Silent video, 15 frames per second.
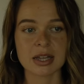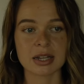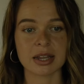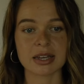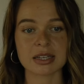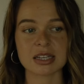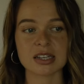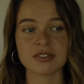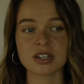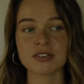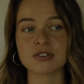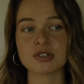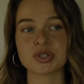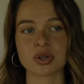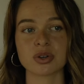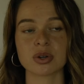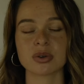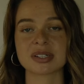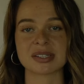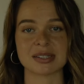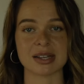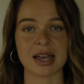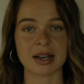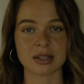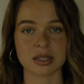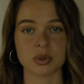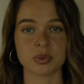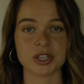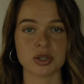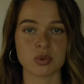Like even if you don't know
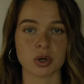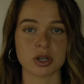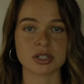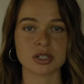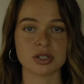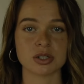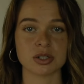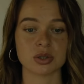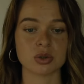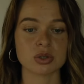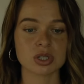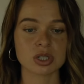exactly what you want to do,